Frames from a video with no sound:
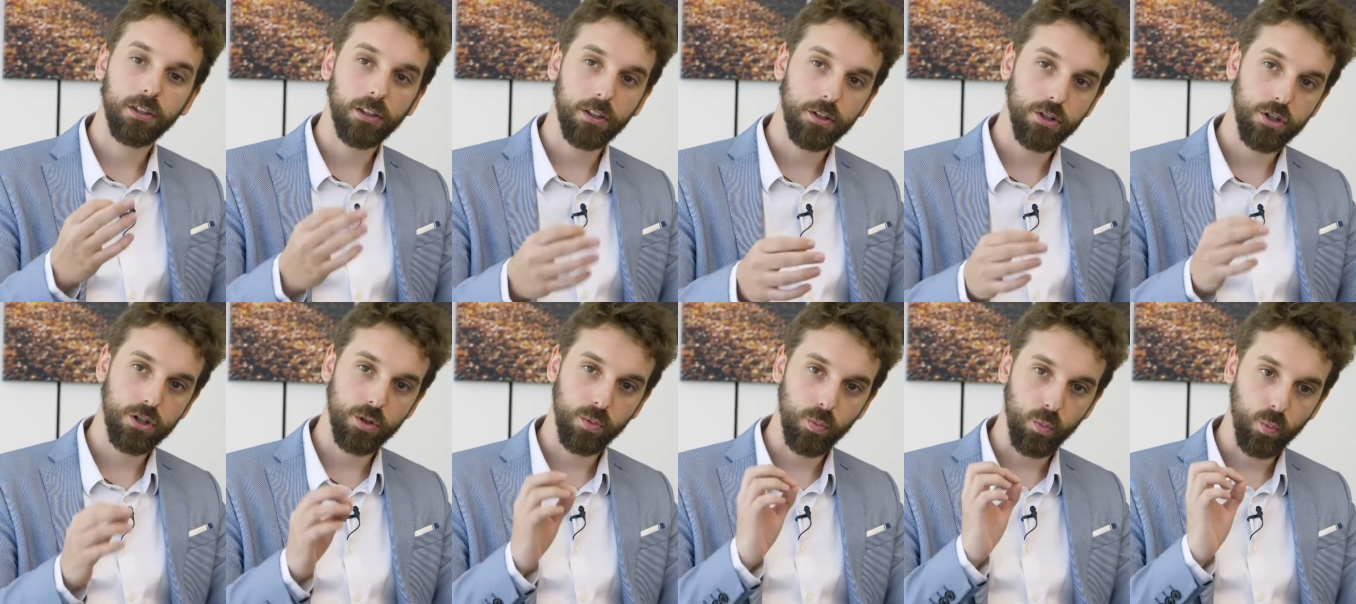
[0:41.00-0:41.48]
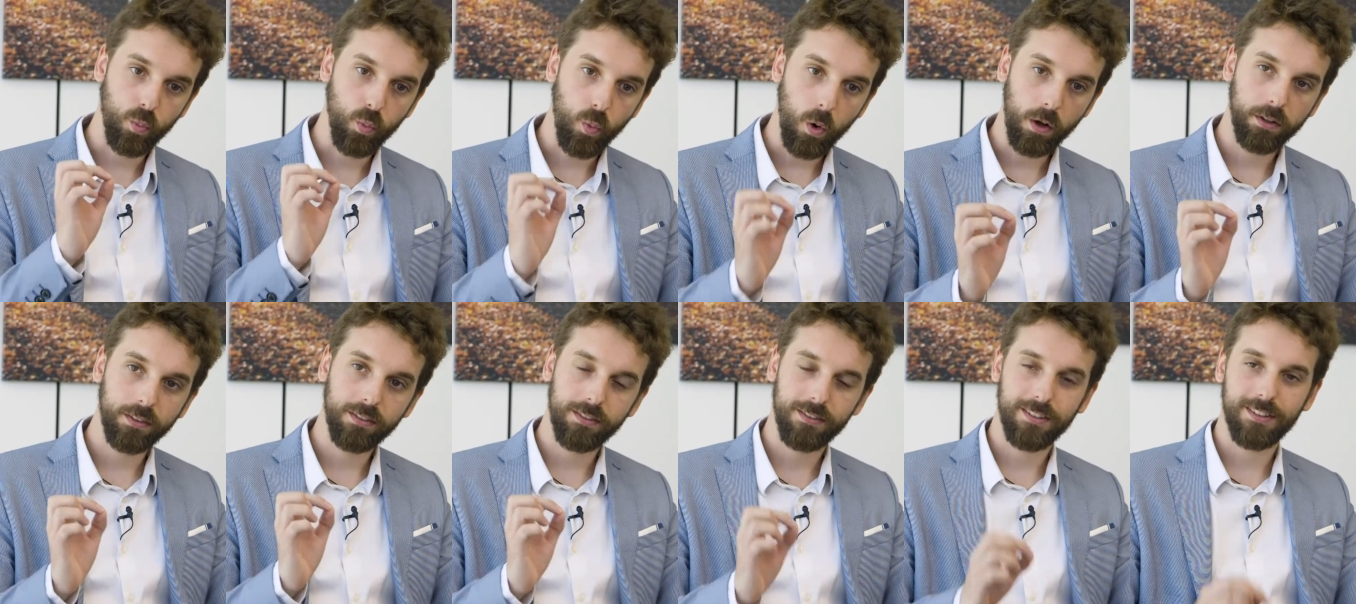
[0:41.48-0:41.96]
launching
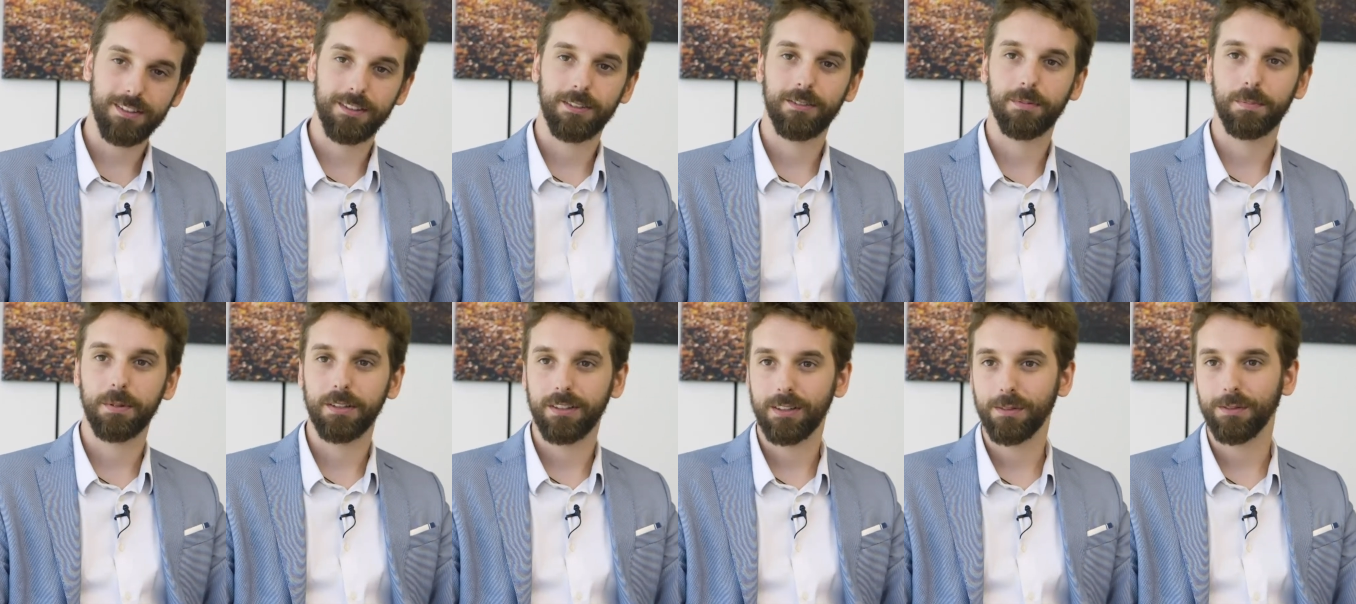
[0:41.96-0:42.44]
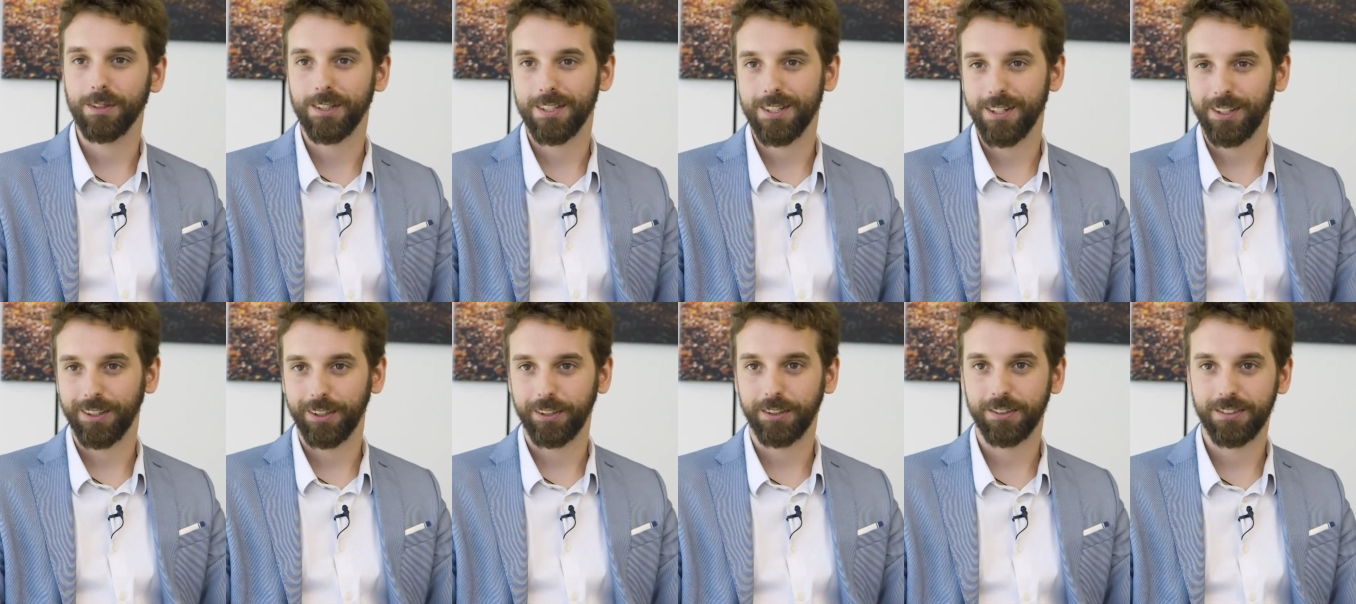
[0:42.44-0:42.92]
one specific
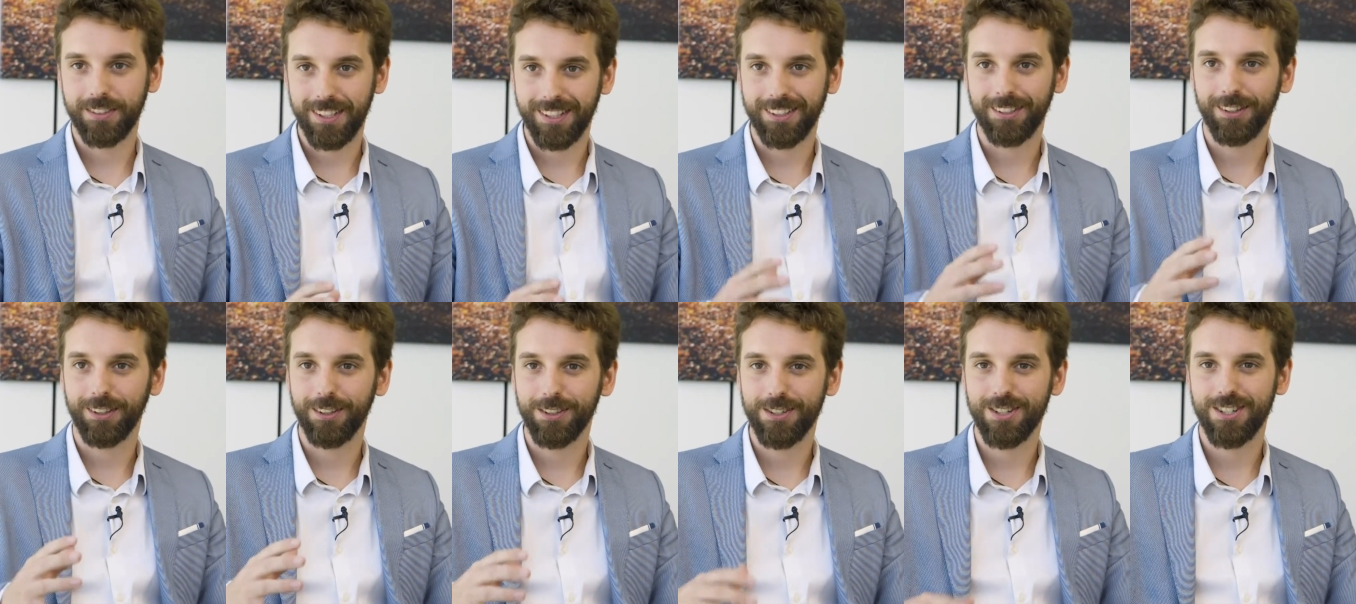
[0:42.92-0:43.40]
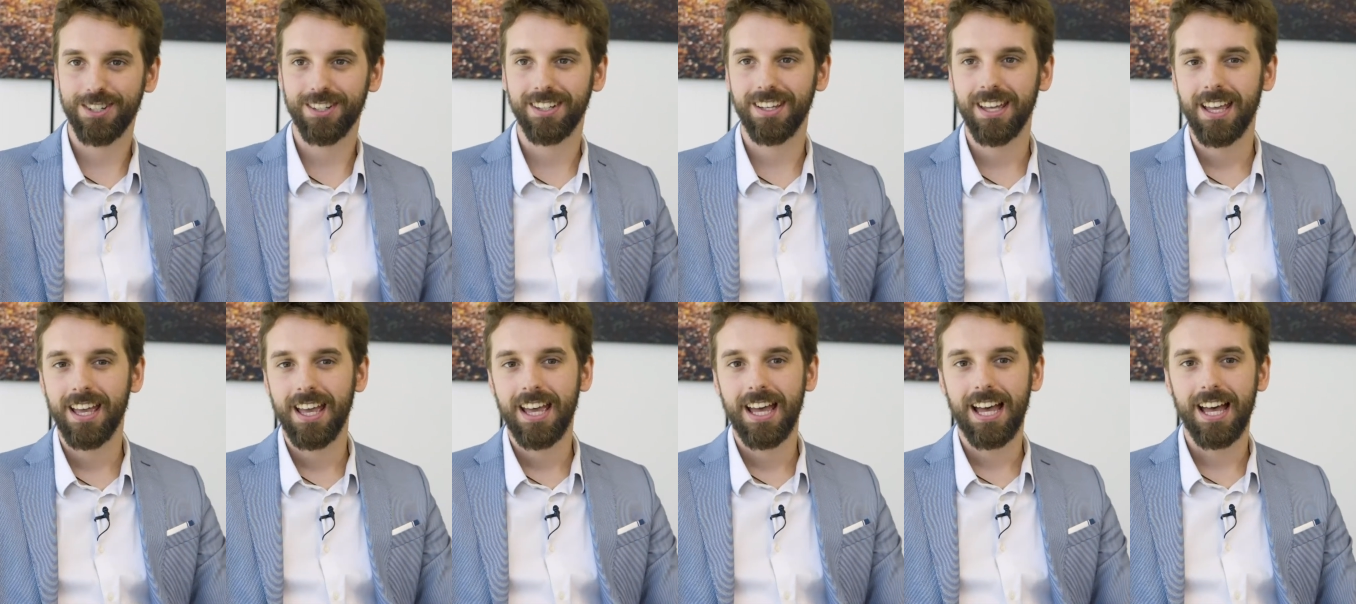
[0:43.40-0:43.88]
technology